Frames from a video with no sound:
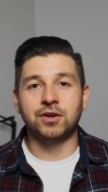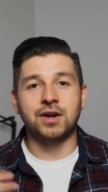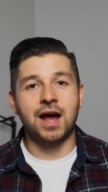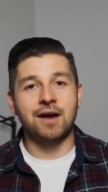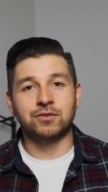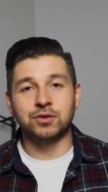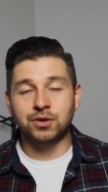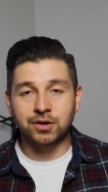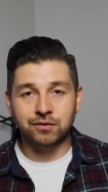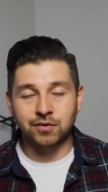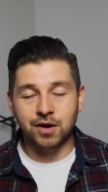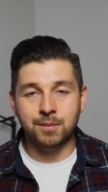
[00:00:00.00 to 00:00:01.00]
gonna have to
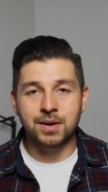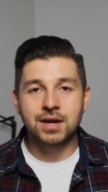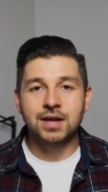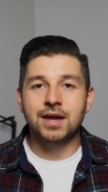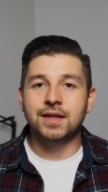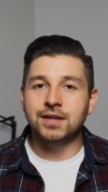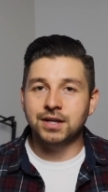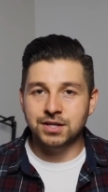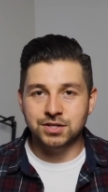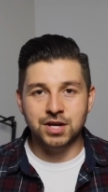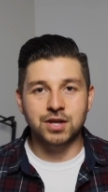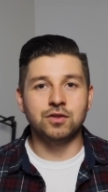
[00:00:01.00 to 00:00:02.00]
learn from and then
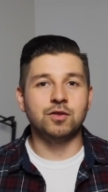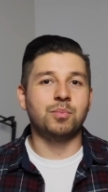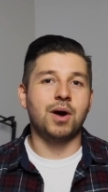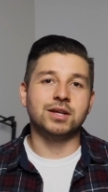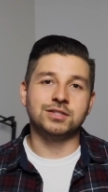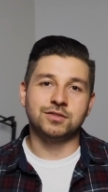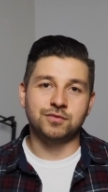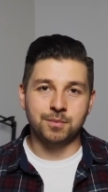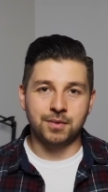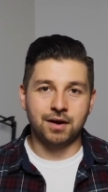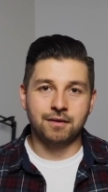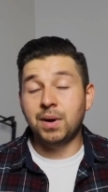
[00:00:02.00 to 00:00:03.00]
continue the process from there.